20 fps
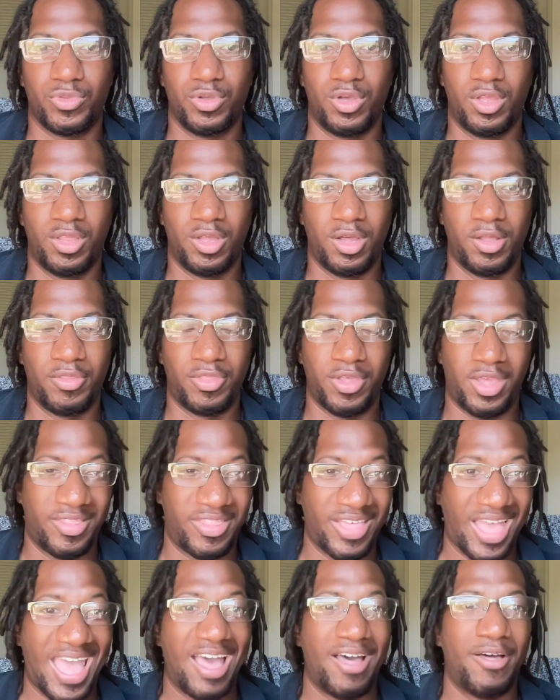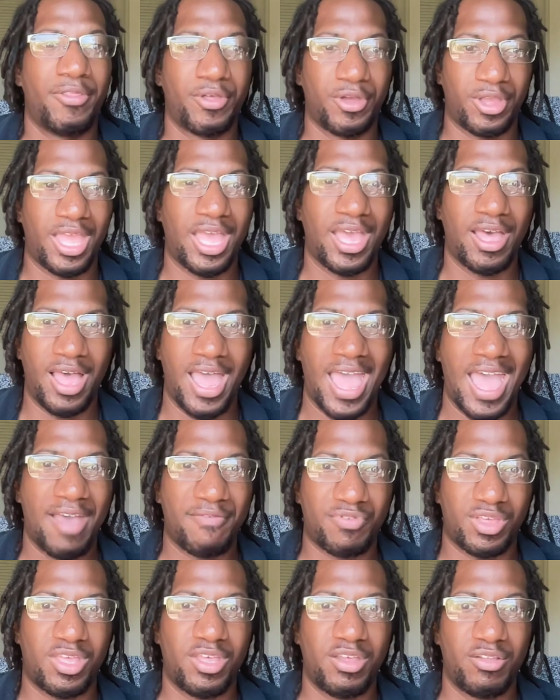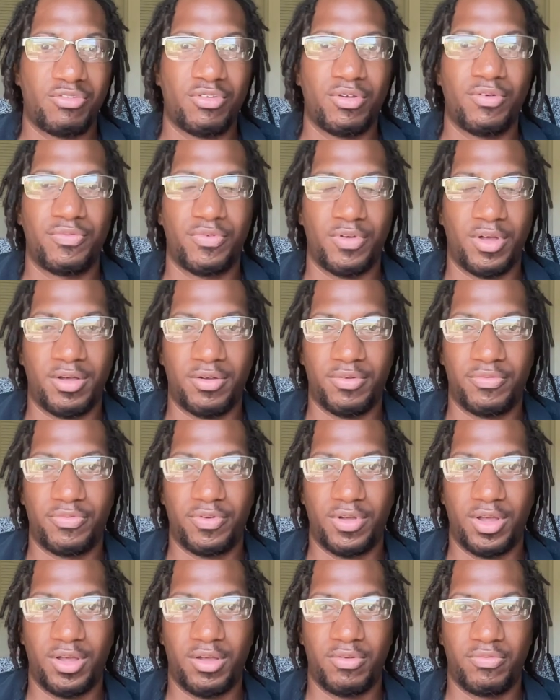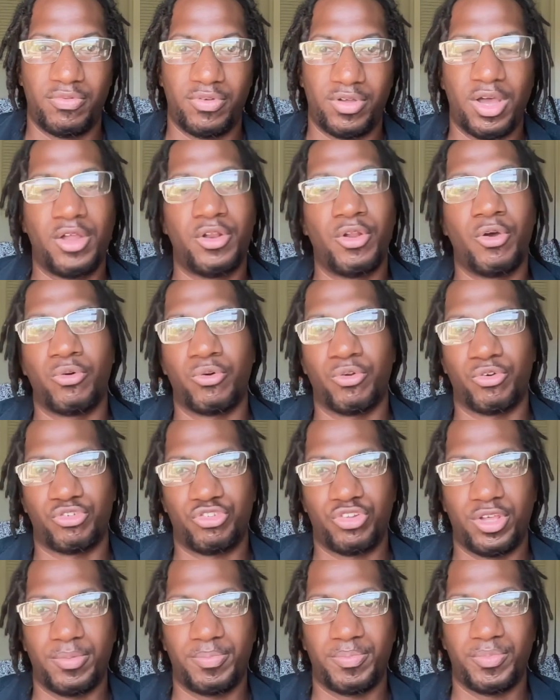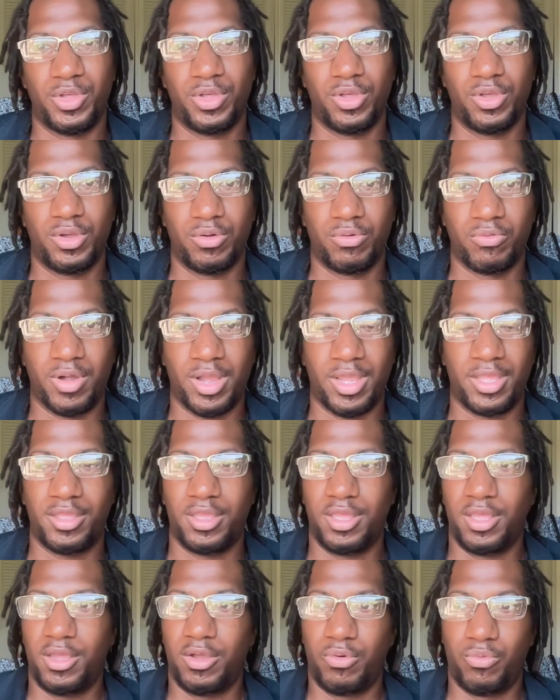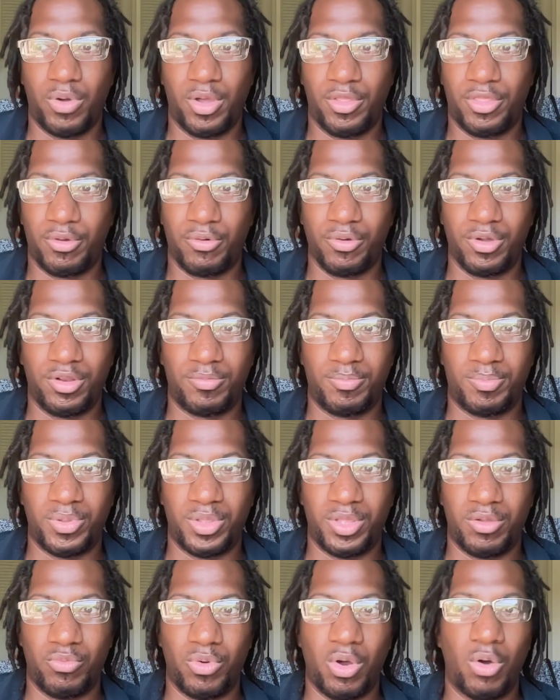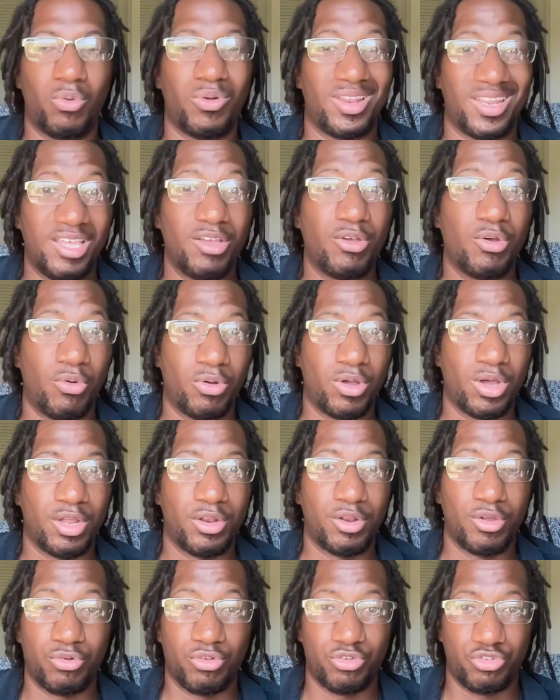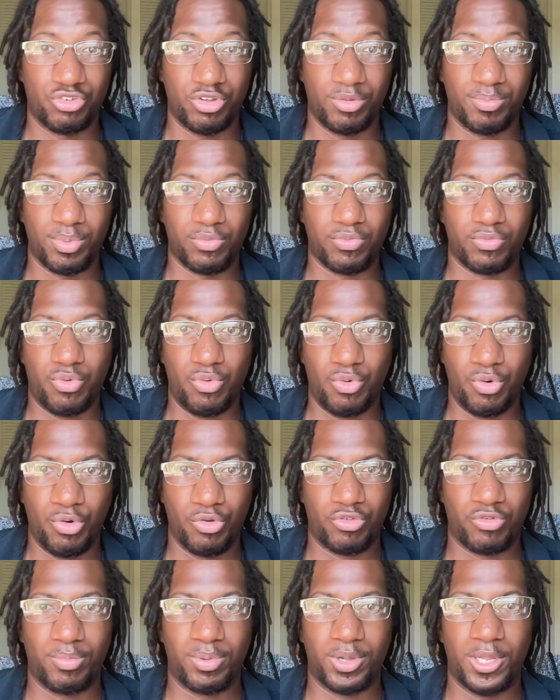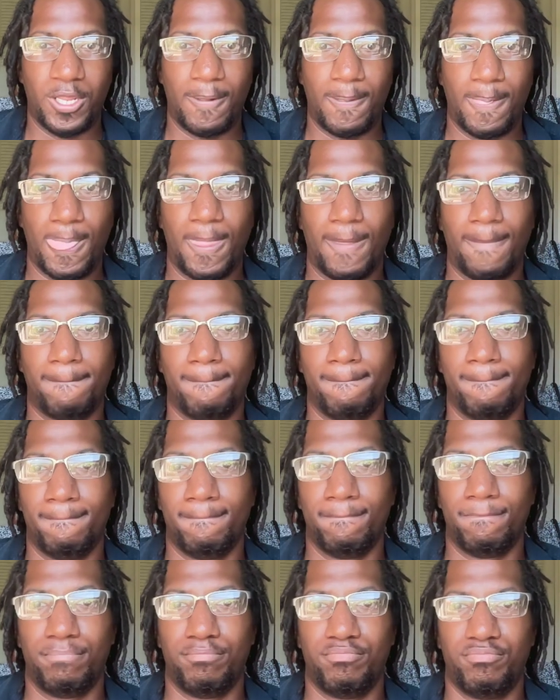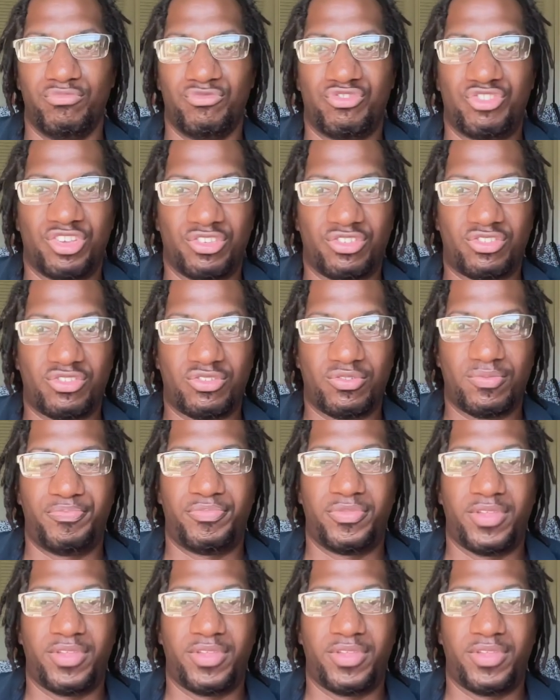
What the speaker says: other advocates of gun ownership, right? Whether it be legal gun ownership, of course, but just